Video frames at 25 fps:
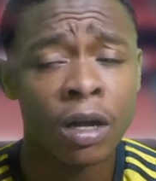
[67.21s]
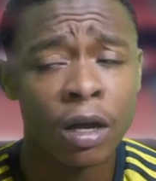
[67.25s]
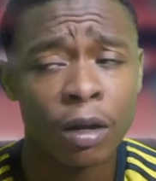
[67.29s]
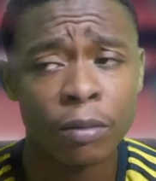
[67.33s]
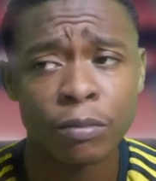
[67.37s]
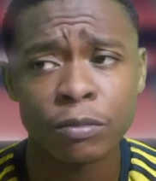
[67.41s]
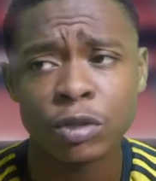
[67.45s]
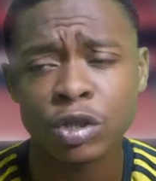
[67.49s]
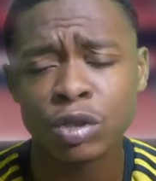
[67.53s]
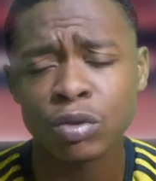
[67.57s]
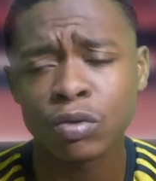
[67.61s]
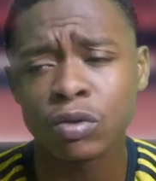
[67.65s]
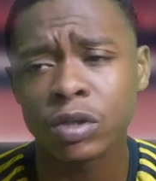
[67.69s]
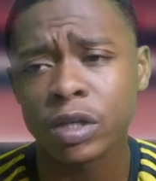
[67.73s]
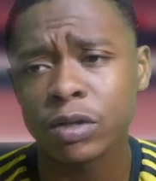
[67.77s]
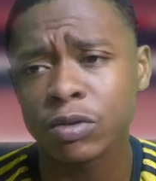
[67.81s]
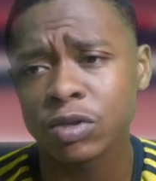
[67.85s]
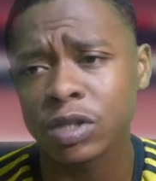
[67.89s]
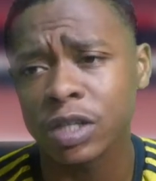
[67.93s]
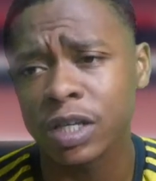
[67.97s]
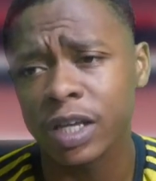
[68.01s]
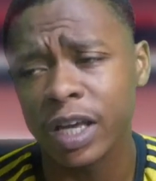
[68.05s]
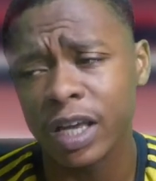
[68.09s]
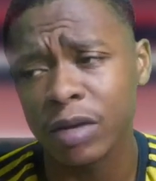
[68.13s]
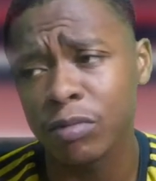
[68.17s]
I'm sure there
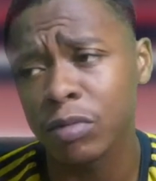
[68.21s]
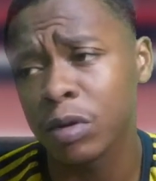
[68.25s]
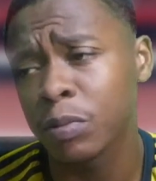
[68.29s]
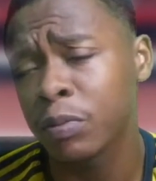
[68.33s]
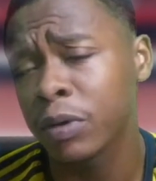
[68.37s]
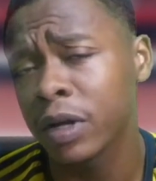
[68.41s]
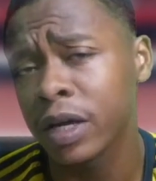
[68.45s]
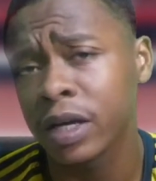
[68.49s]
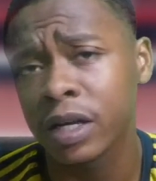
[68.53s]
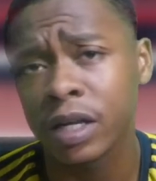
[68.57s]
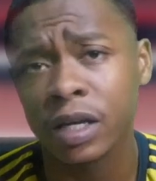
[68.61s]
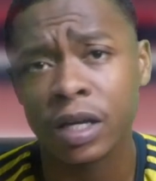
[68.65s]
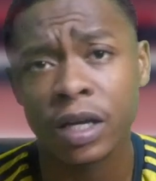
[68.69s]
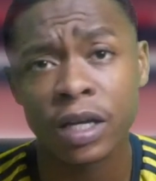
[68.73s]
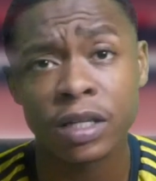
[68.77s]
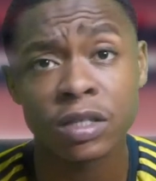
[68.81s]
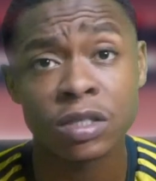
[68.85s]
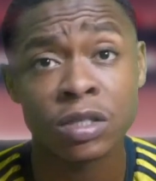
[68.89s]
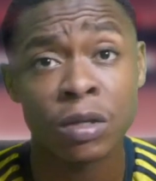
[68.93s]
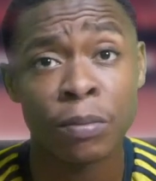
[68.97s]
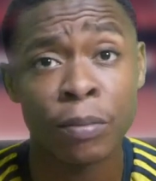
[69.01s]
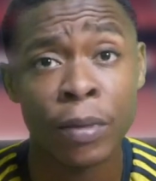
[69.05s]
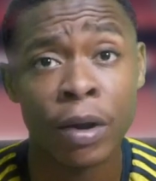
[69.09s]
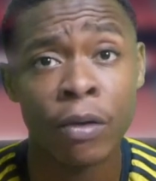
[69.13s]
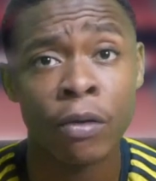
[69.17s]
was a game we played
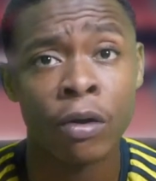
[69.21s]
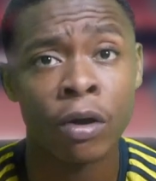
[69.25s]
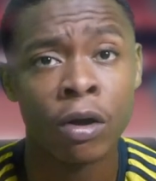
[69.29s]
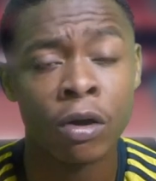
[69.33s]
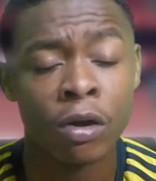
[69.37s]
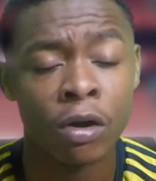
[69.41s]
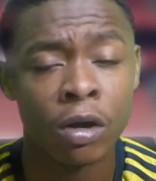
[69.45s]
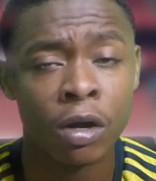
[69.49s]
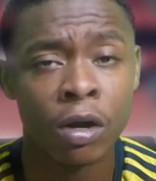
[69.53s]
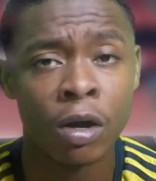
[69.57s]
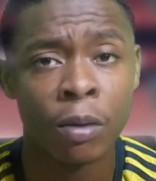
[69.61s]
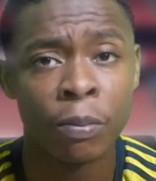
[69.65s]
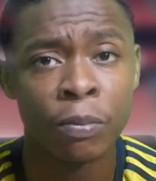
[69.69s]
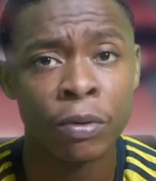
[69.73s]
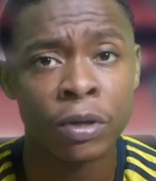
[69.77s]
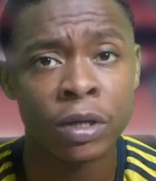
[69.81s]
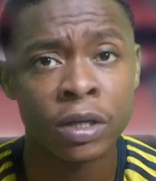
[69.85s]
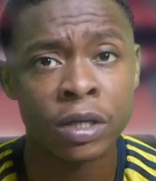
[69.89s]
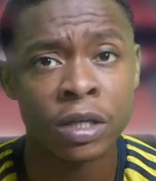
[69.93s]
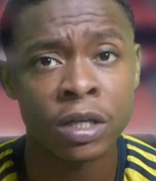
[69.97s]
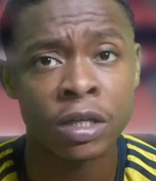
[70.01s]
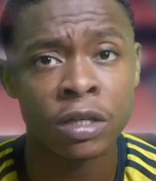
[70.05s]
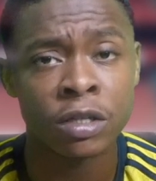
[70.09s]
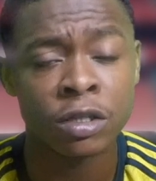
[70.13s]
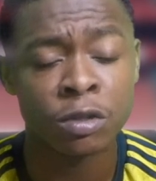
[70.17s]
against America a couple of
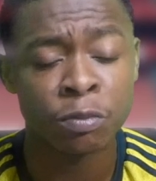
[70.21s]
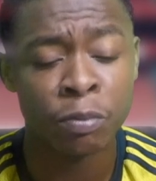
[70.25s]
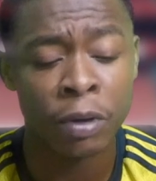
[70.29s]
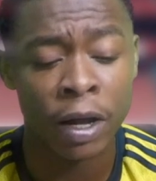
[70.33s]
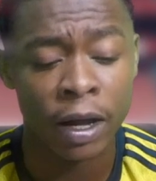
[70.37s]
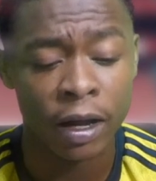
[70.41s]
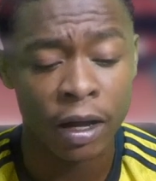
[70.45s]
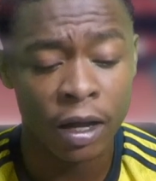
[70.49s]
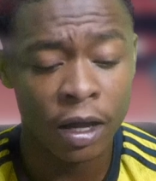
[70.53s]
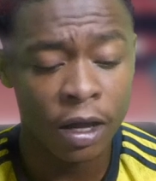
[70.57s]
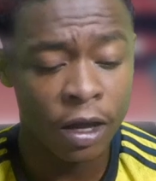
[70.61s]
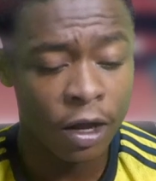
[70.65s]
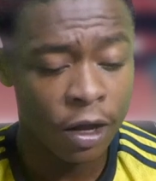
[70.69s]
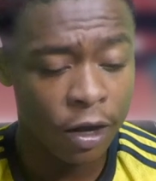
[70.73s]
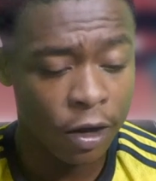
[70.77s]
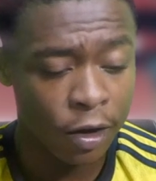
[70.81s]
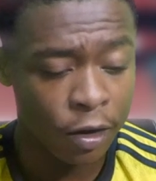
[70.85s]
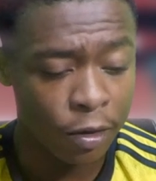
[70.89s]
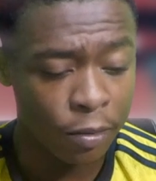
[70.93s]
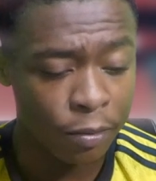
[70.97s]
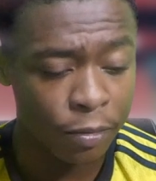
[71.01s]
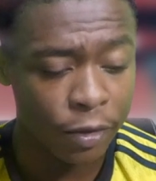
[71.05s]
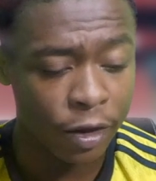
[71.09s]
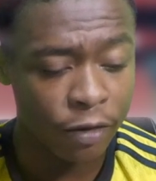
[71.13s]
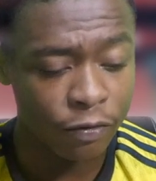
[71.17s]
years back.
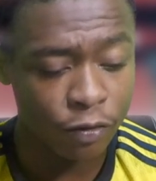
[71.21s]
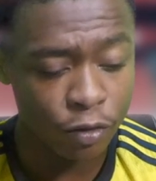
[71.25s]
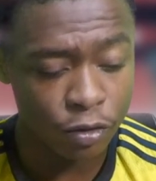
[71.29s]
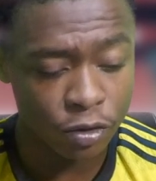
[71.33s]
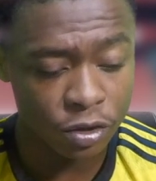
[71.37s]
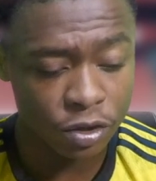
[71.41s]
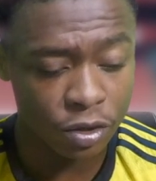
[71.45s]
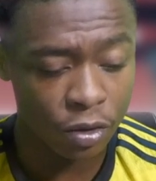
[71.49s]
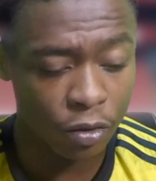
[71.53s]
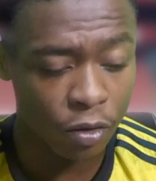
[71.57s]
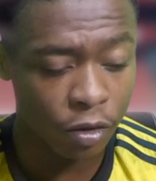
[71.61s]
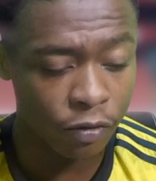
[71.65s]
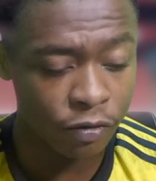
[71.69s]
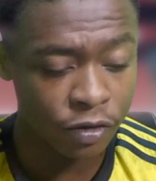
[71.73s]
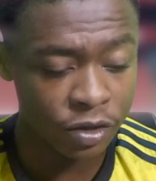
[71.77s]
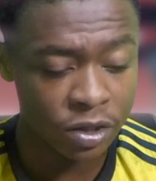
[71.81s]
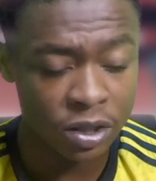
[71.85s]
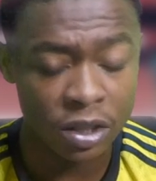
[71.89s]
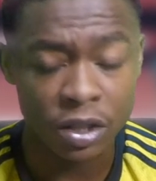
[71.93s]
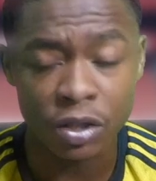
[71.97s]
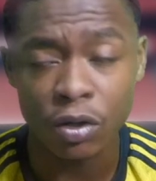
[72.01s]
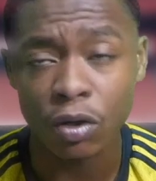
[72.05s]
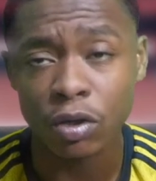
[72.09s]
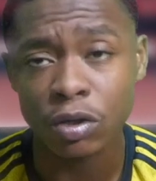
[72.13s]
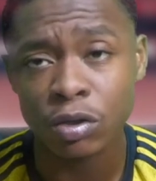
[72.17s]
They've also
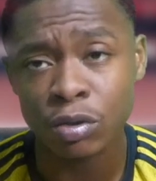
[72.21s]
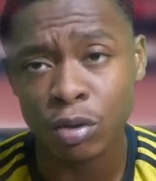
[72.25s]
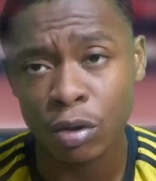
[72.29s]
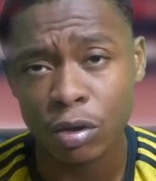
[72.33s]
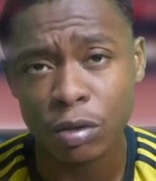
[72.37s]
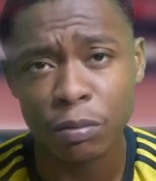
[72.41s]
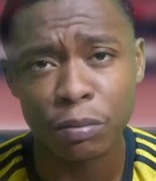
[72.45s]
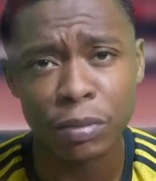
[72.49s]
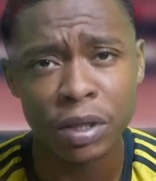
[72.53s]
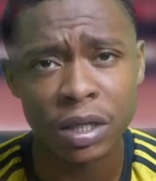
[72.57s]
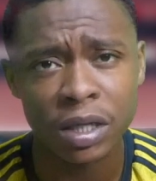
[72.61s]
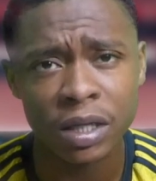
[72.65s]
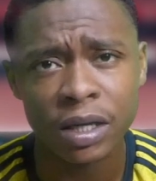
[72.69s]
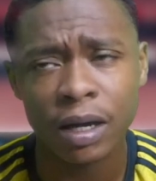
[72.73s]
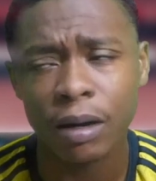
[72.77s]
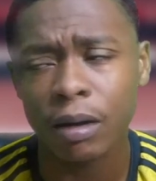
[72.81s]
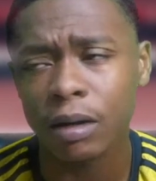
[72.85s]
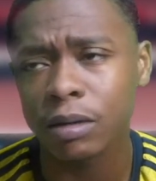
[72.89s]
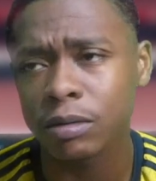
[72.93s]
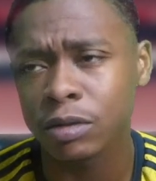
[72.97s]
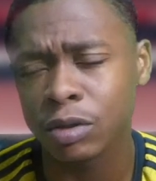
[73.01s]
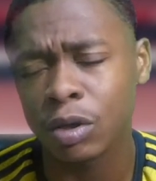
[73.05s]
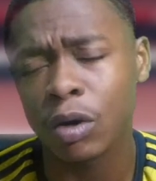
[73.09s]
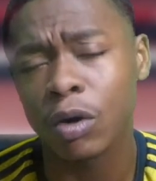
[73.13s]
obviously got Todd Miller.